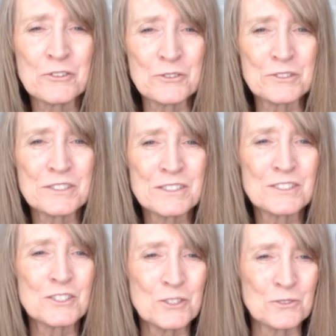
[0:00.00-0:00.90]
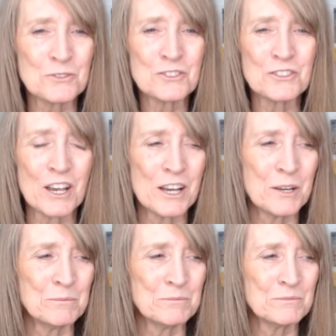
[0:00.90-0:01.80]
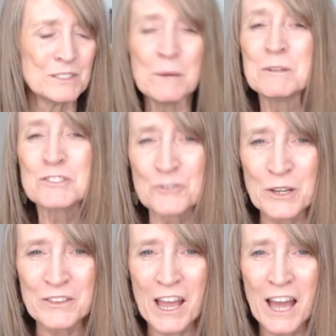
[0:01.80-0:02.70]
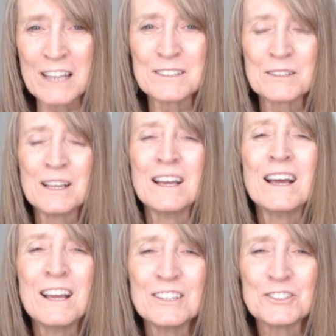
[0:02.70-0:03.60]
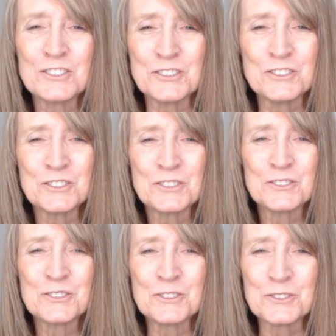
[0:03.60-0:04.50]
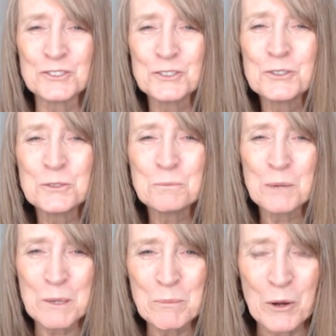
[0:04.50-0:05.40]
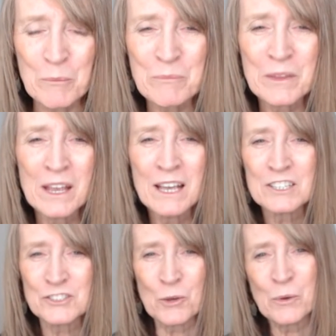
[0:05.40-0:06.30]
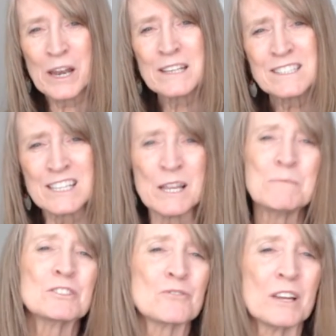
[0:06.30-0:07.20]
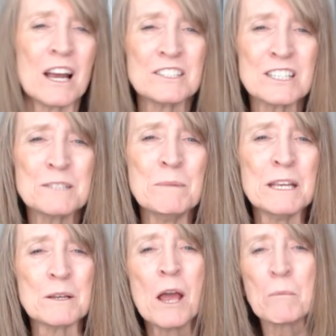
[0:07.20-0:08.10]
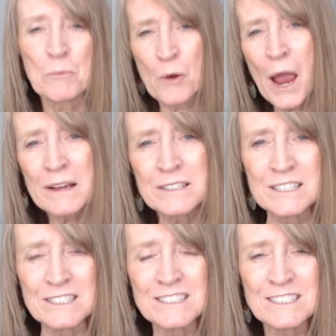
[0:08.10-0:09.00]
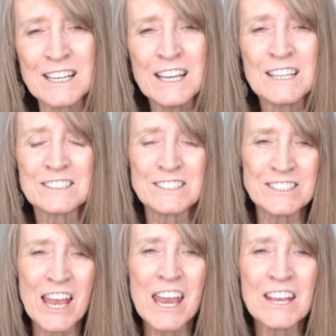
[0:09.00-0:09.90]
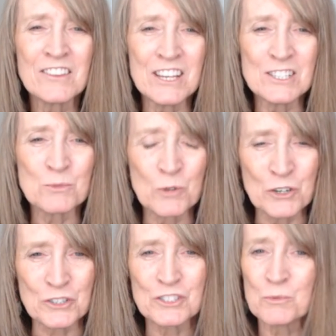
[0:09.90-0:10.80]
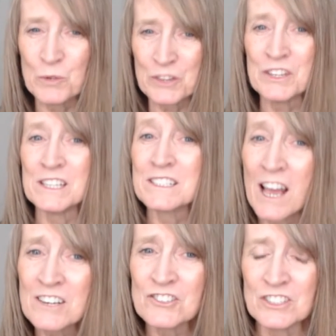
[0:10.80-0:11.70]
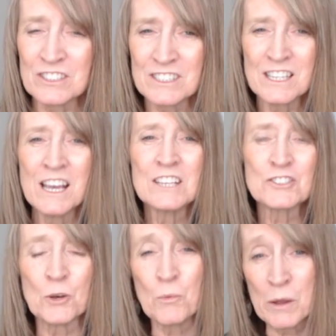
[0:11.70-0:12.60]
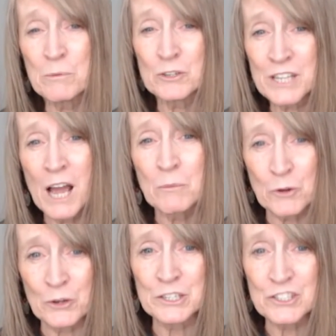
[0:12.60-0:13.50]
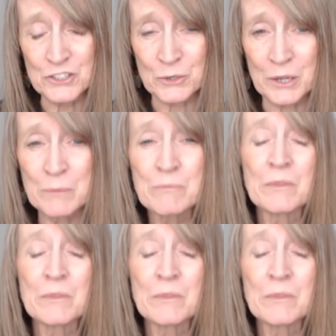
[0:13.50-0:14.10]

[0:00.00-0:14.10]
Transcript: you to to um, demonstrate that to to two people. So when I say demonstrate, I just mean practice saying these words with these actions. So one more time, we're going to do it.